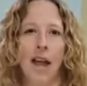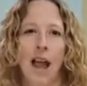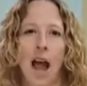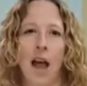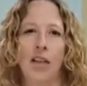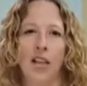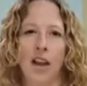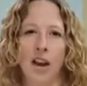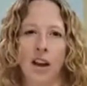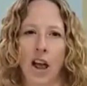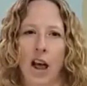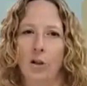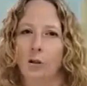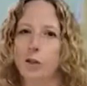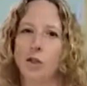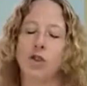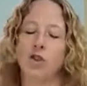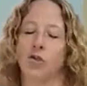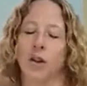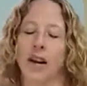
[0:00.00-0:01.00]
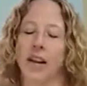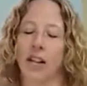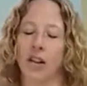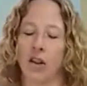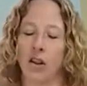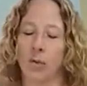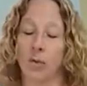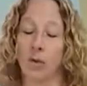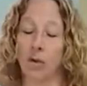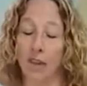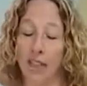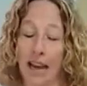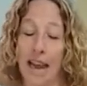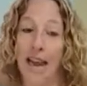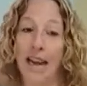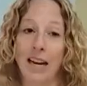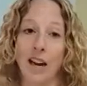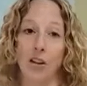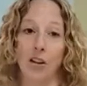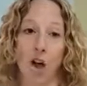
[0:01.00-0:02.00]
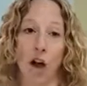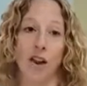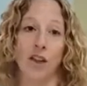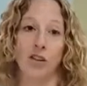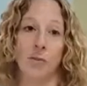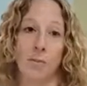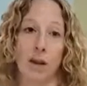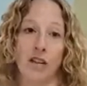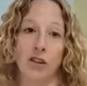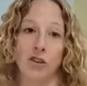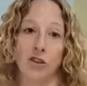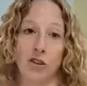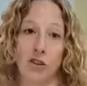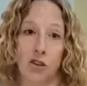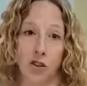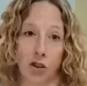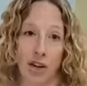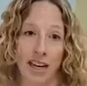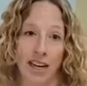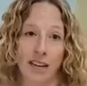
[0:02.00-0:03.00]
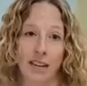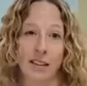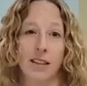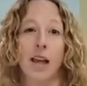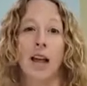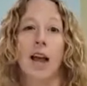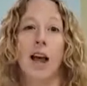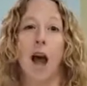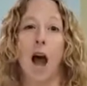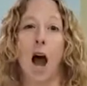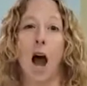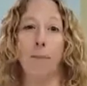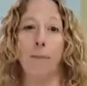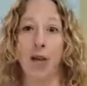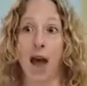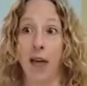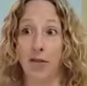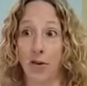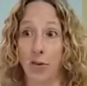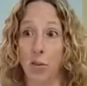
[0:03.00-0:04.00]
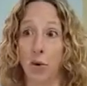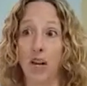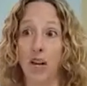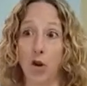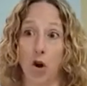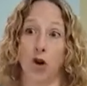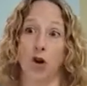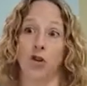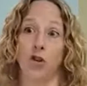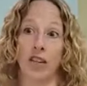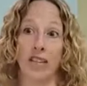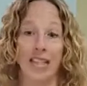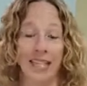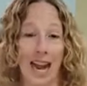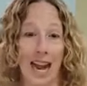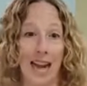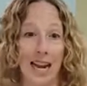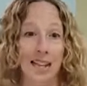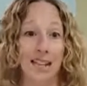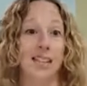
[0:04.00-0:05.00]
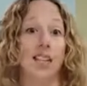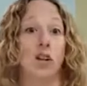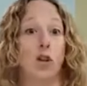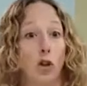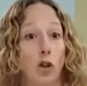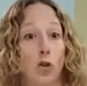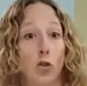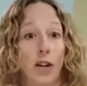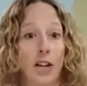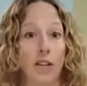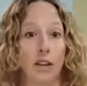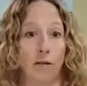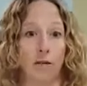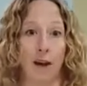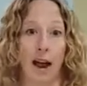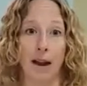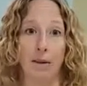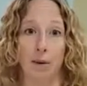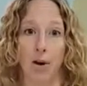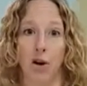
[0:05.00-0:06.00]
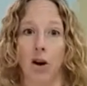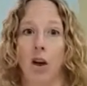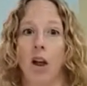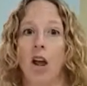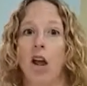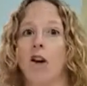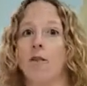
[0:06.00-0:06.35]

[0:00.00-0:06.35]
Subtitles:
and that allows it to retain a lot of the major nutrients that the wheat kernel contains, including the fiber,